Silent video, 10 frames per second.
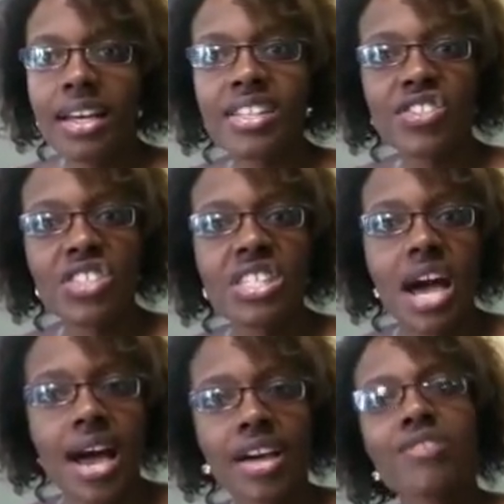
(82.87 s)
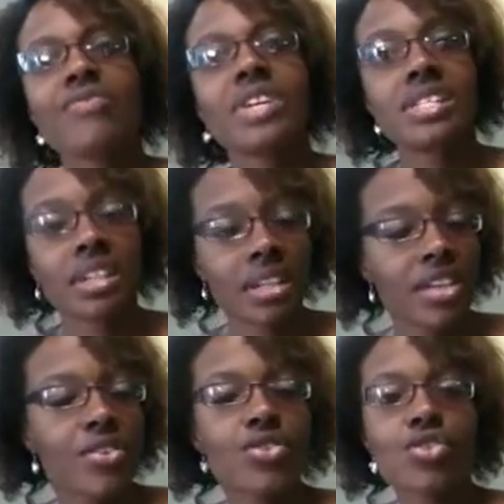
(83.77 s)
It's just tired
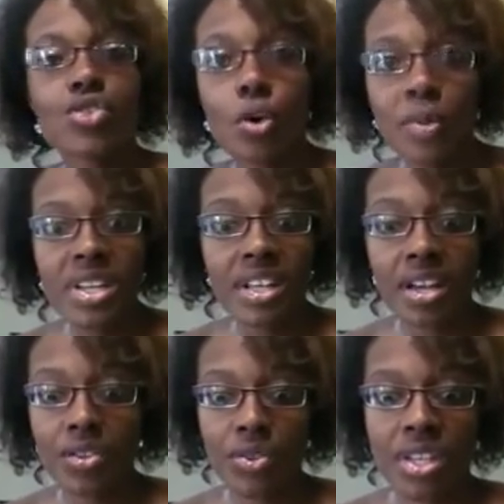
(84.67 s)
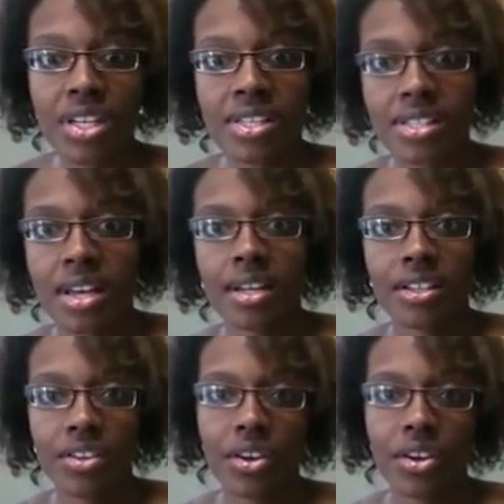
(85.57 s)
physically. There's so many other things that,